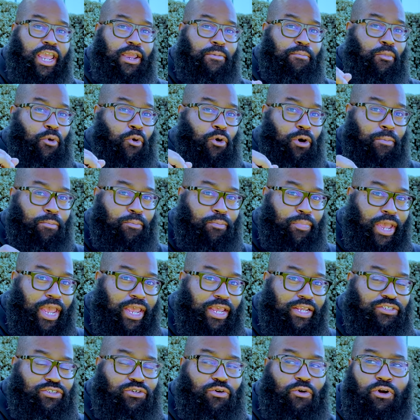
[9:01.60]
a more
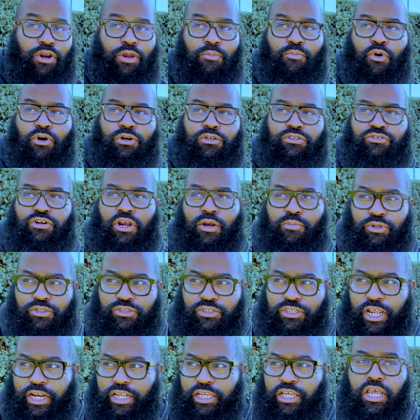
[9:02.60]
bass or a more treble
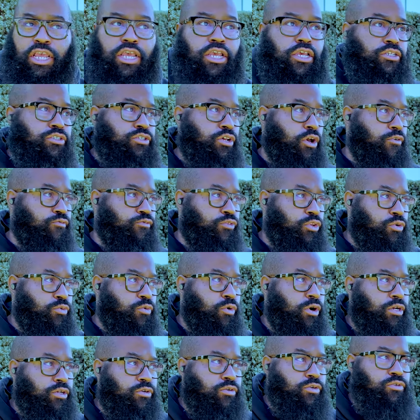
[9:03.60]
setting. So if you
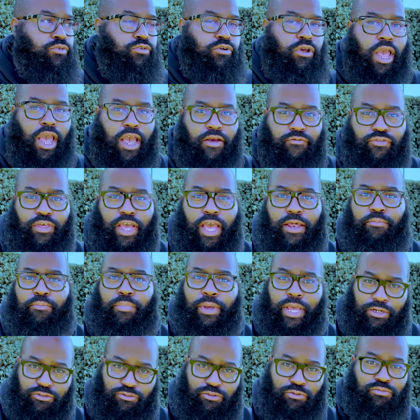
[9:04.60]
want to have that
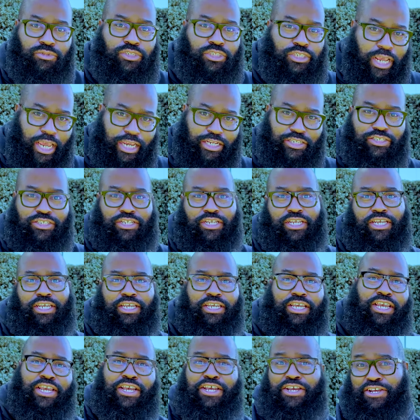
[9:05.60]
bedroom sexy,
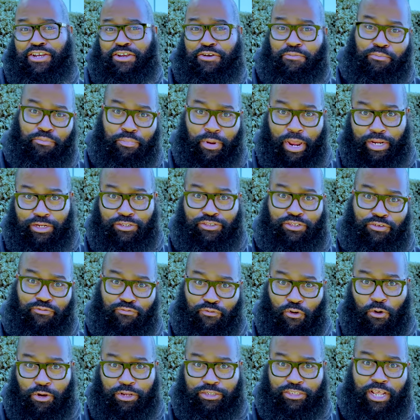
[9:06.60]
bassy
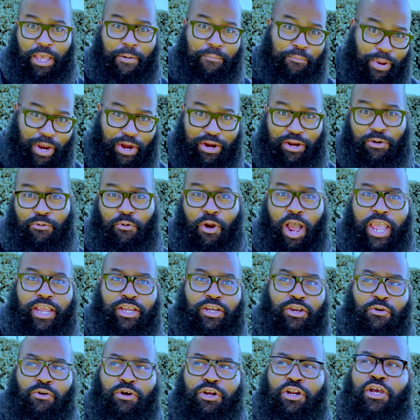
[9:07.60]
voice, that Barry White
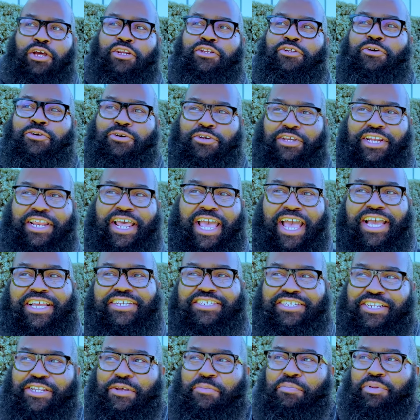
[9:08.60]
going on, you can
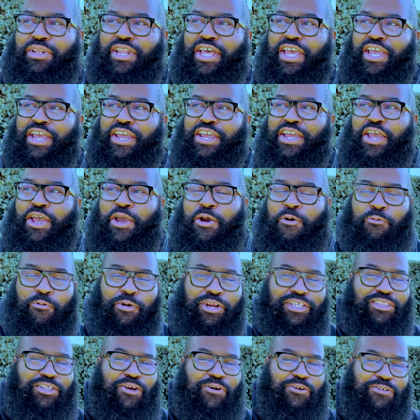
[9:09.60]
actually play
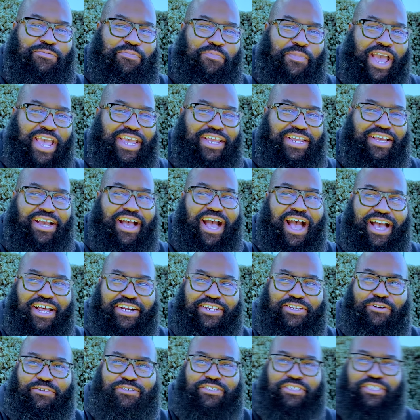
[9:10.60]
with those mic audio